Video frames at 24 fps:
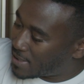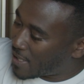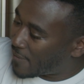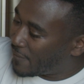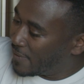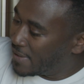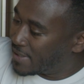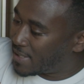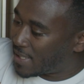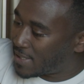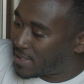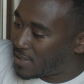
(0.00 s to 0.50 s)

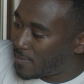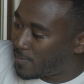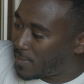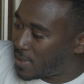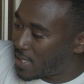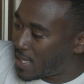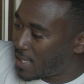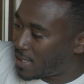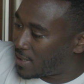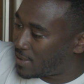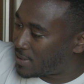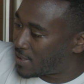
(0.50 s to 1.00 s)
definitely said some
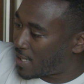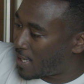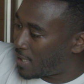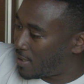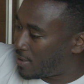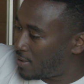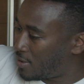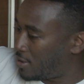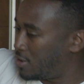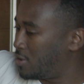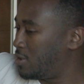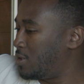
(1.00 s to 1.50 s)
things
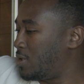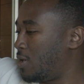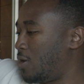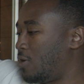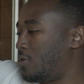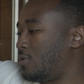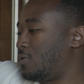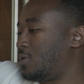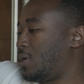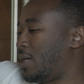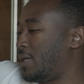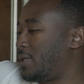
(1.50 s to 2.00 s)
that
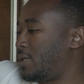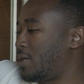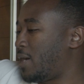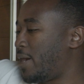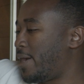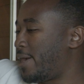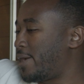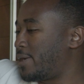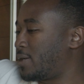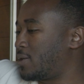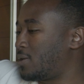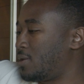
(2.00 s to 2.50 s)

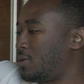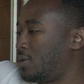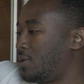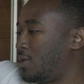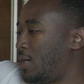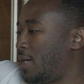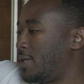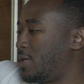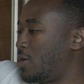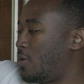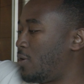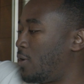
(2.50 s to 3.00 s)

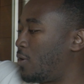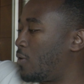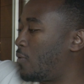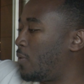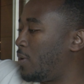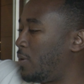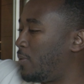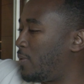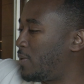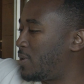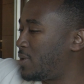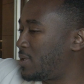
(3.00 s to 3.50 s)
I don't
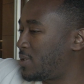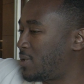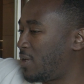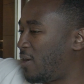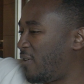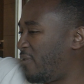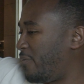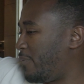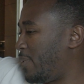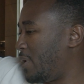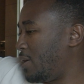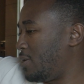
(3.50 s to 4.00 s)
agree with and
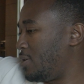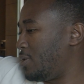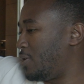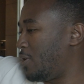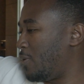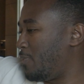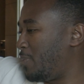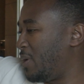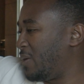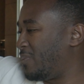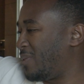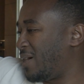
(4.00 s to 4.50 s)
stuff, but
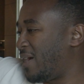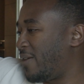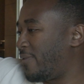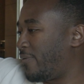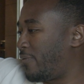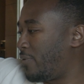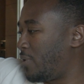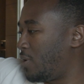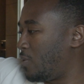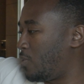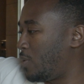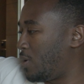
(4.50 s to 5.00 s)
people
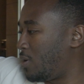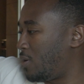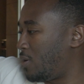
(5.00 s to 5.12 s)
have free